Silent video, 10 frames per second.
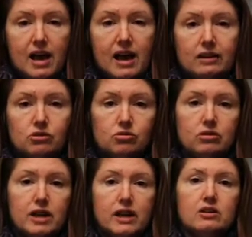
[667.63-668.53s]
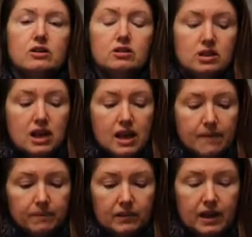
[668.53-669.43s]
extra letters
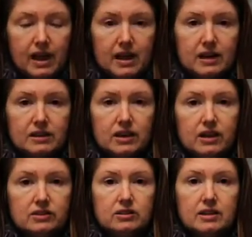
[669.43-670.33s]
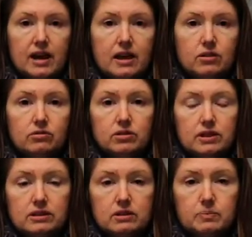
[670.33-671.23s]
and a sound
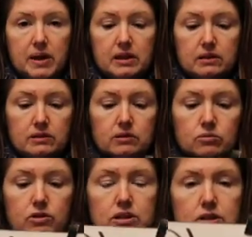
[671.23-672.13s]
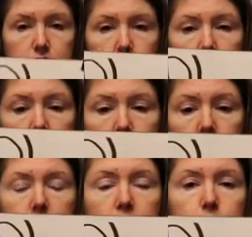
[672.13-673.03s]
that's spelled with a different
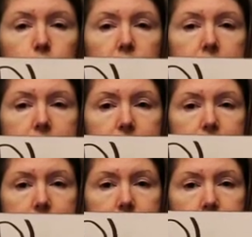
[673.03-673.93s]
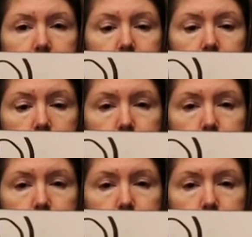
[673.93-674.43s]
letter. Please.